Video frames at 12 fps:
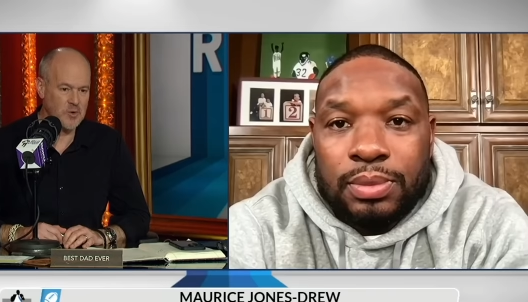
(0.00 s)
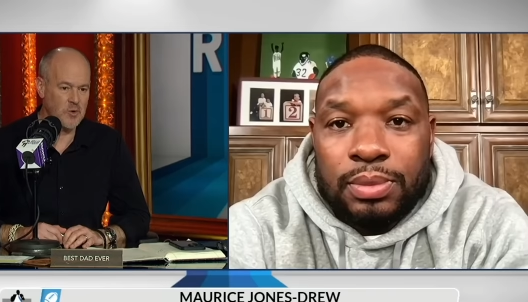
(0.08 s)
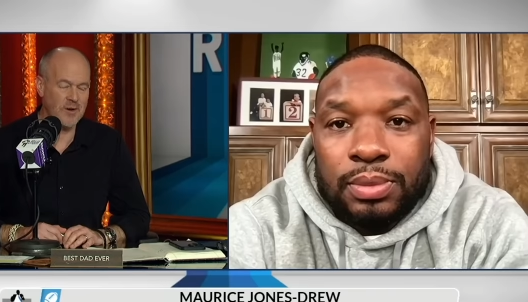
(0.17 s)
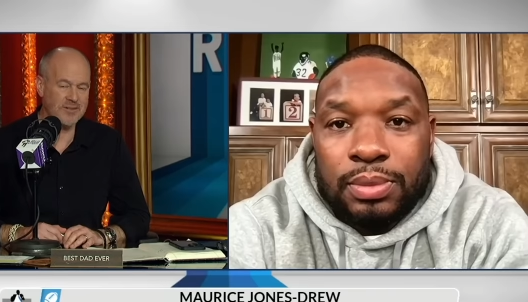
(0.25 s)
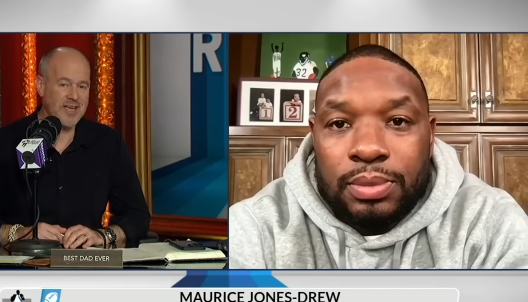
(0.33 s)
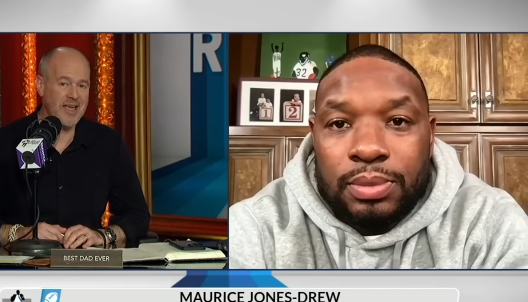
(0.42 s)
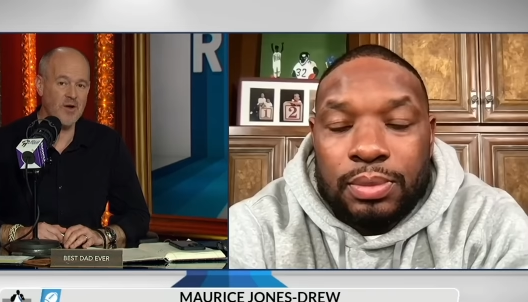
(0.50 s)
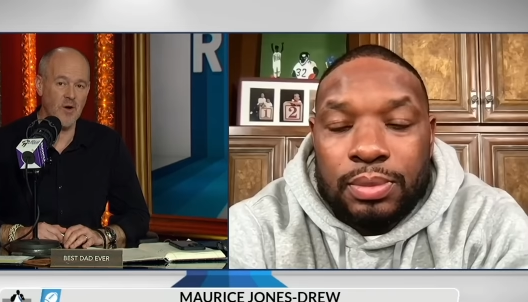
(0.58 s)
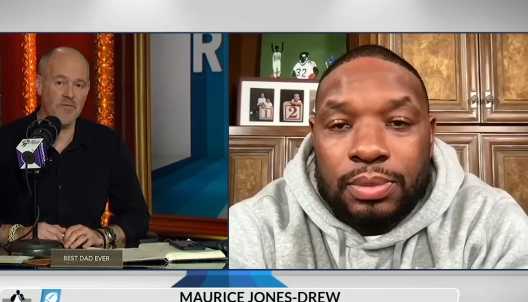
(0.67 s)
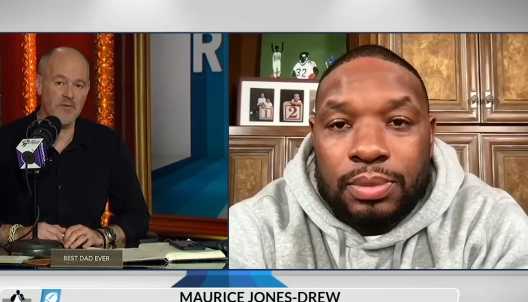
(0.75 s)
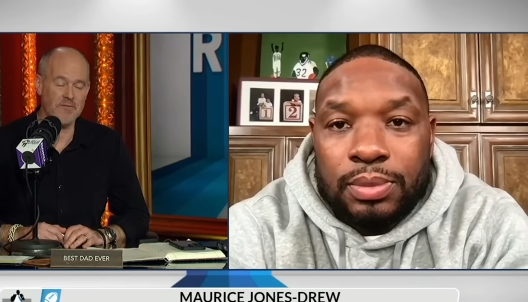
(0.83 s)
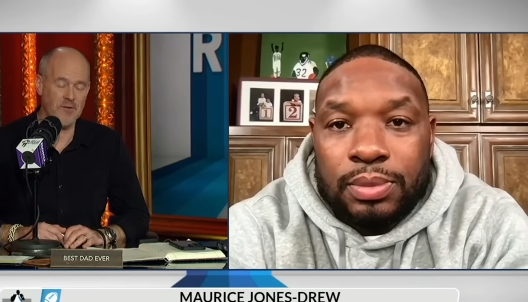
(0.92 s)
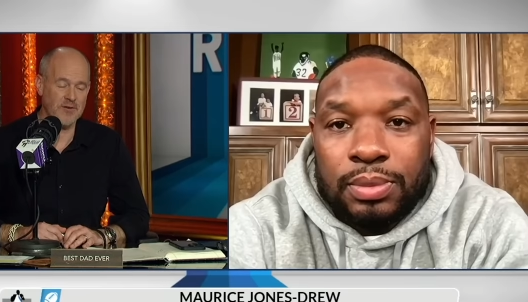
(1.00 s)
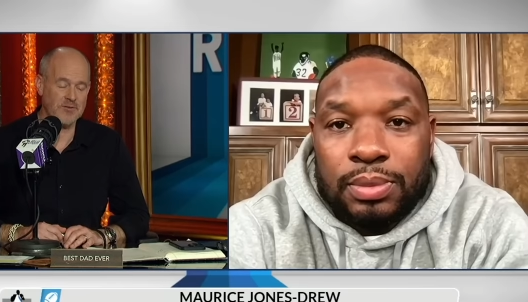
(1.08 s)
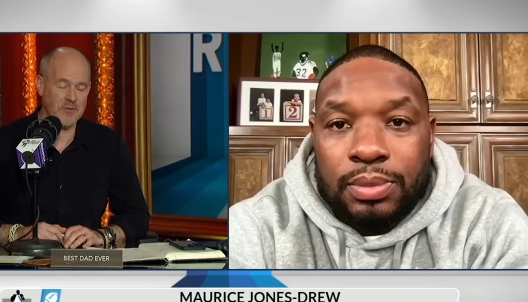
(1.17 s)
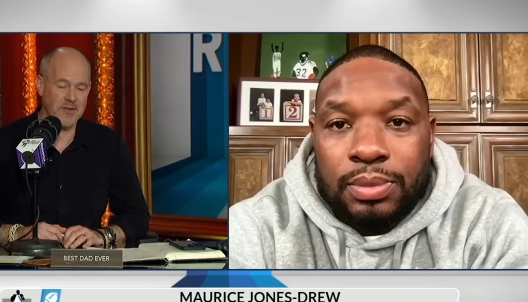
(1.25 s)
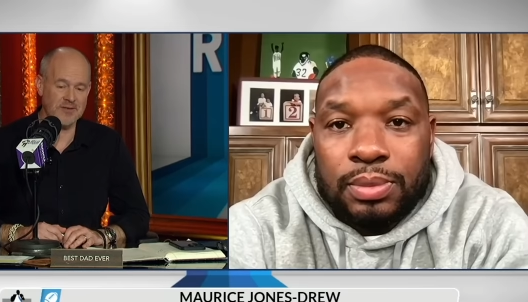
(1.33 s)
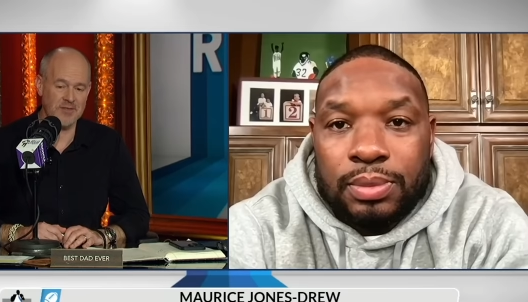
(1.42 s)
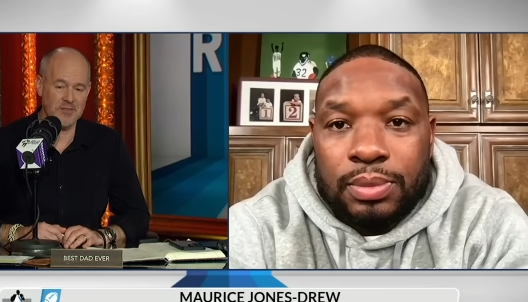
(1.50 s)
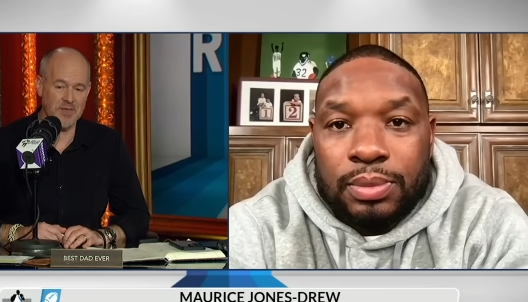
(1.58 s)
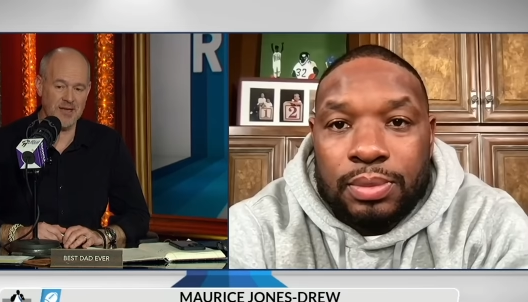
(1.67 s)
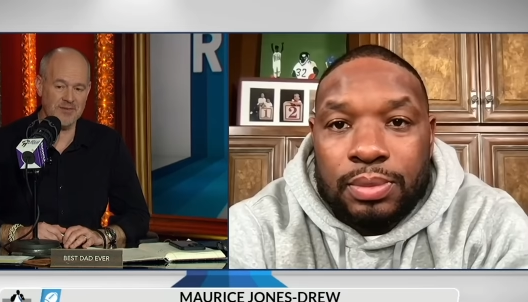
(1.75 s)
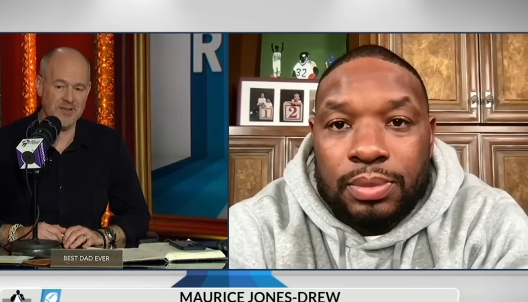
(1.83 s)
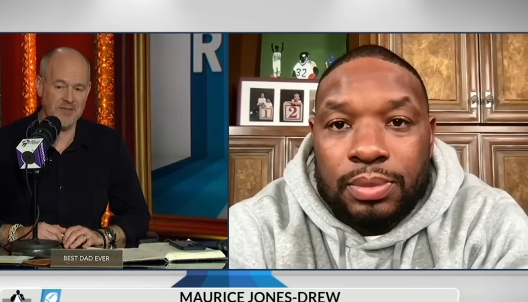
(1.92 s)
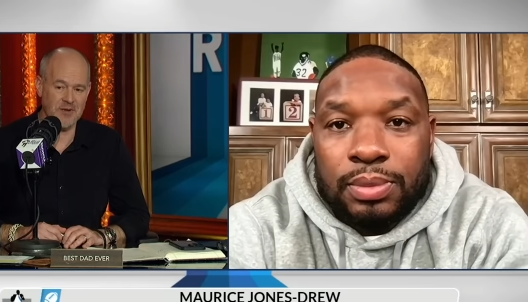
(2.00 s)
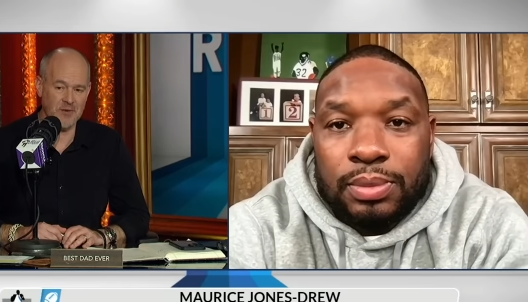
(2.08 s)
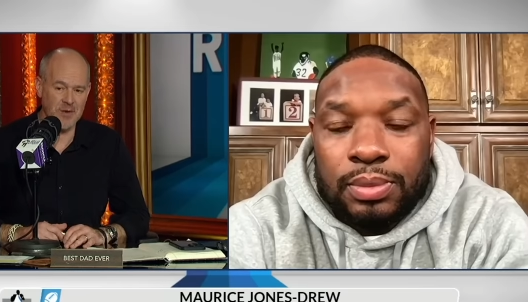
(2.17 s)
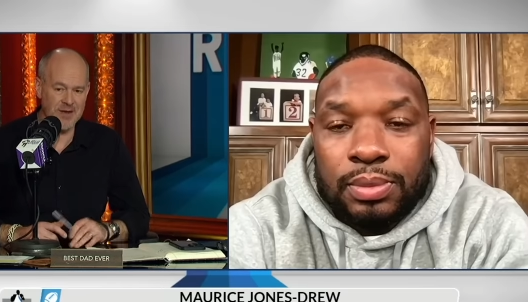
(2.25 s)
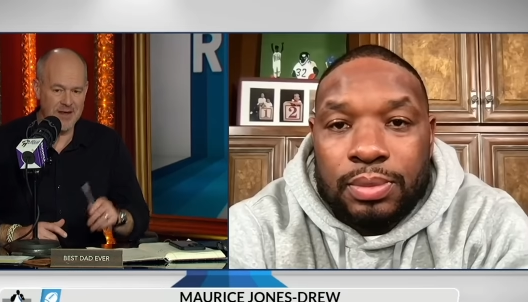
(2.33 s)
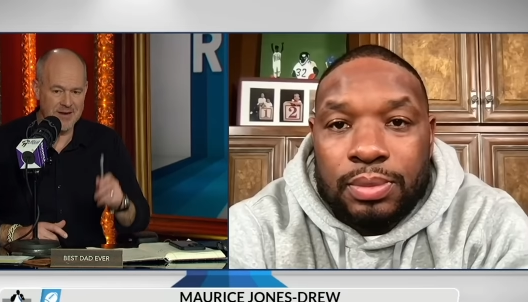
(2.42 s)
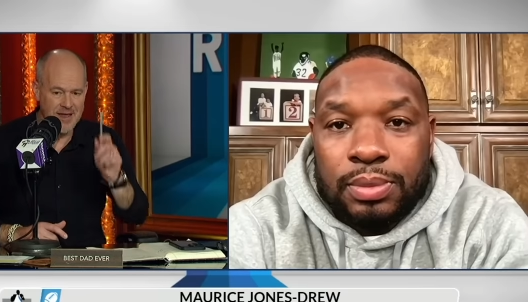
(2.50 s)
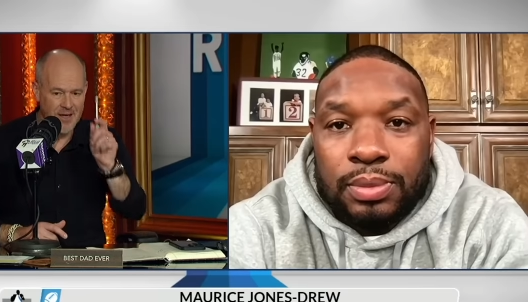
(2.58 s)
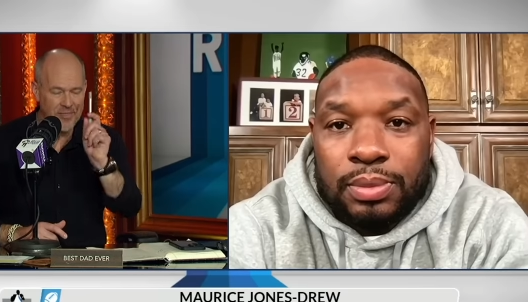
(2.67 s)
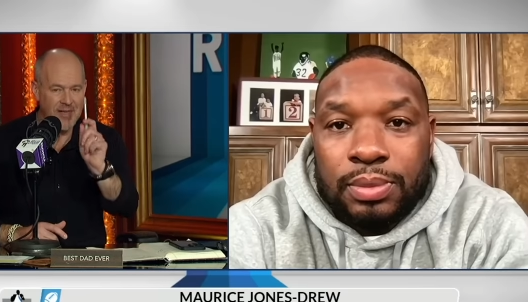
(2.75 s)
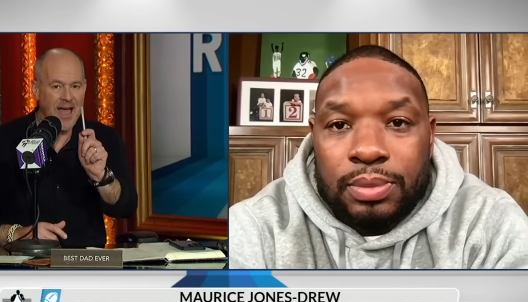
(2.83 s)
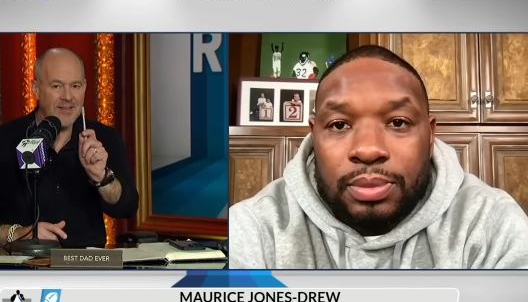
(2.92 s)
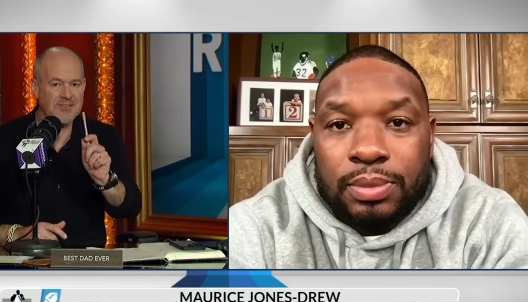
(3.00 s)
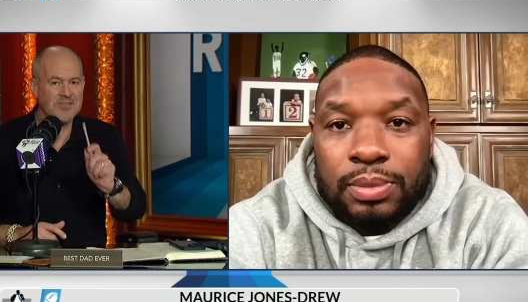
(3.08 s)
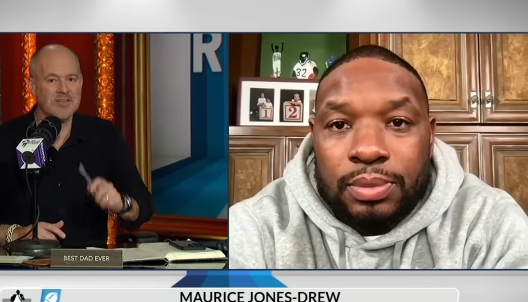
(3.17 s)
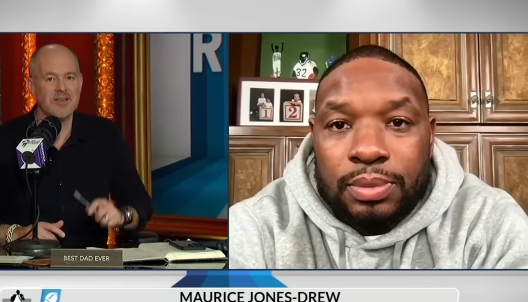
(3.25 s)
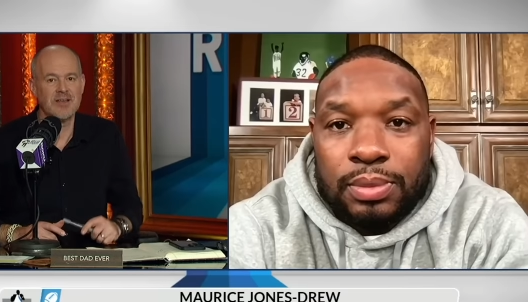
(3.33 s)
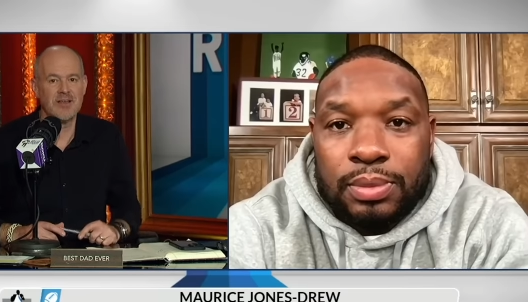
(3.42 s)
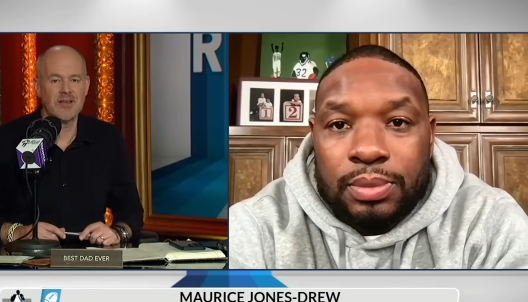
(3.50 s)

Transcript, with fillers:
Speaker 1: who would take over first place on Thanksgiving weekend. Now that's